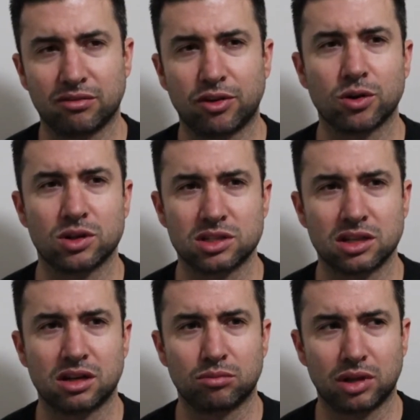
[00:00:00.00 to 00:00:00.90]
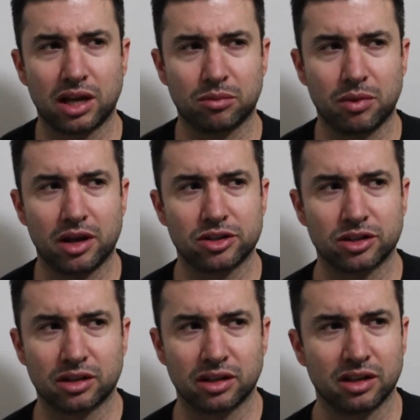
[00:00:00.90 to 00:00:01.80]
focusing on black magic
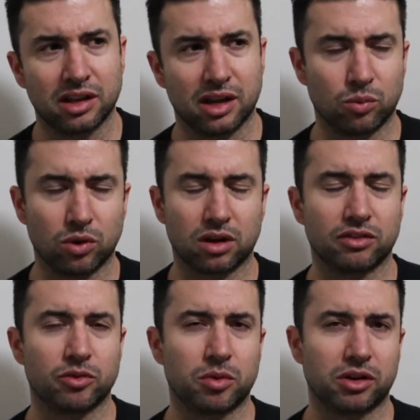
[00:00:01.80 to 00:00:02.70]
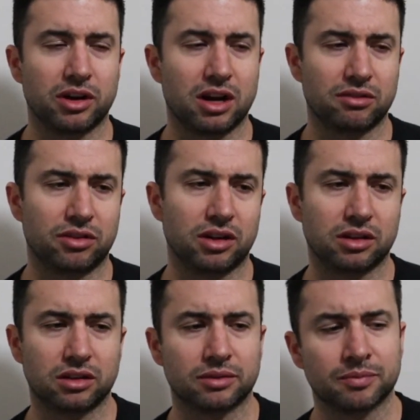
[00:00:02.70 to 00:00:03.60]
and working for my
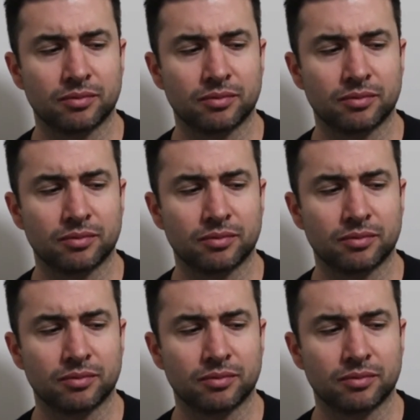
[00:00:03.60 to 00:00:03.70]
grandfather.